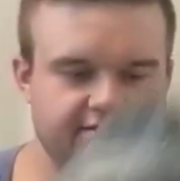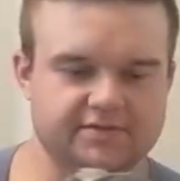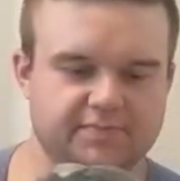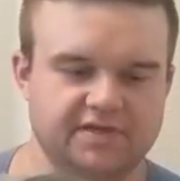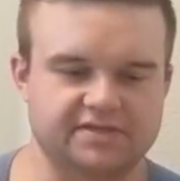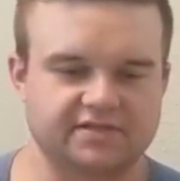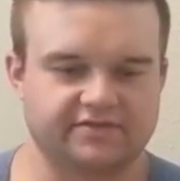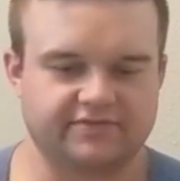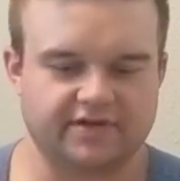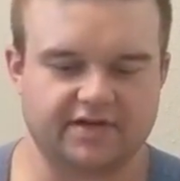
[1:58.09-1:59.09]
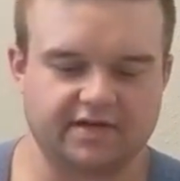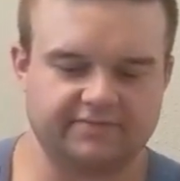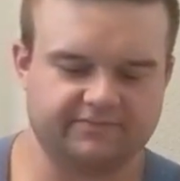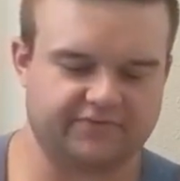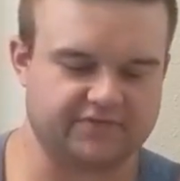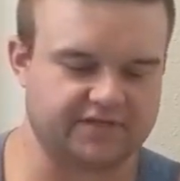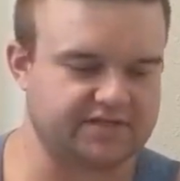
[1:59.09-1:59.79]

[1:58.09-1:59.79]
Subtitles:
This piece of was like